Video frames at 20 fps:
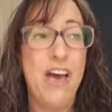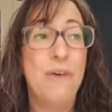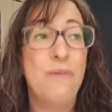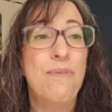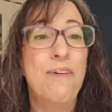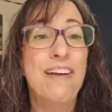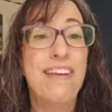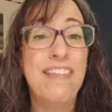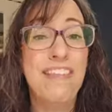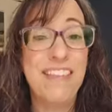
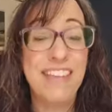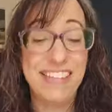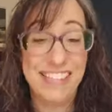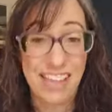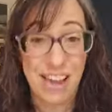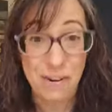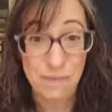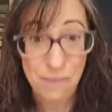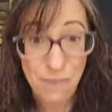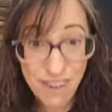One of the things
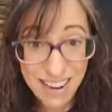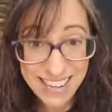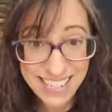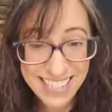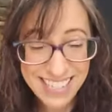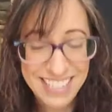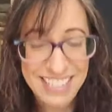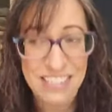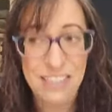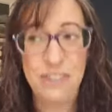I want
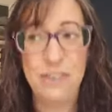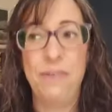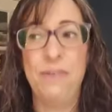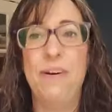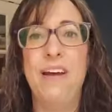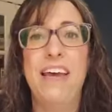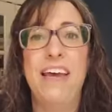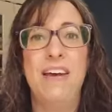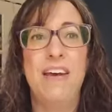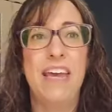to do